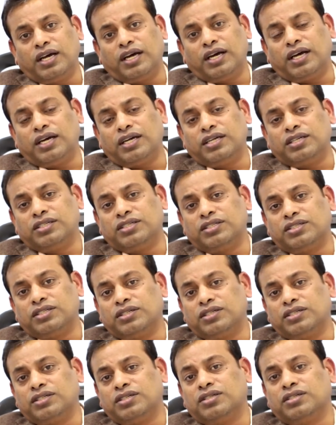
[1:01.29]
and
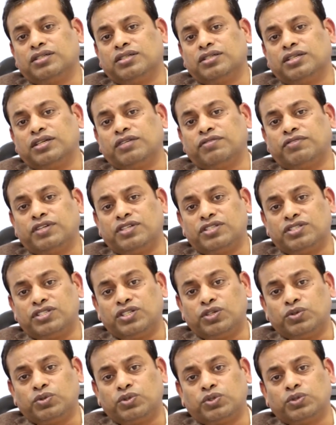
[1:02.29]
if it is
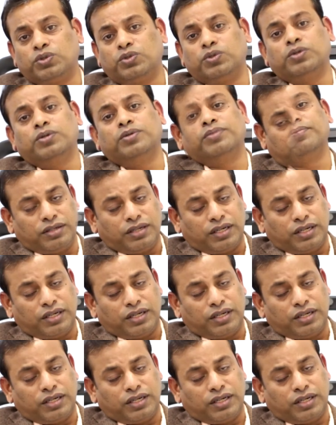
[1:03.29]
due to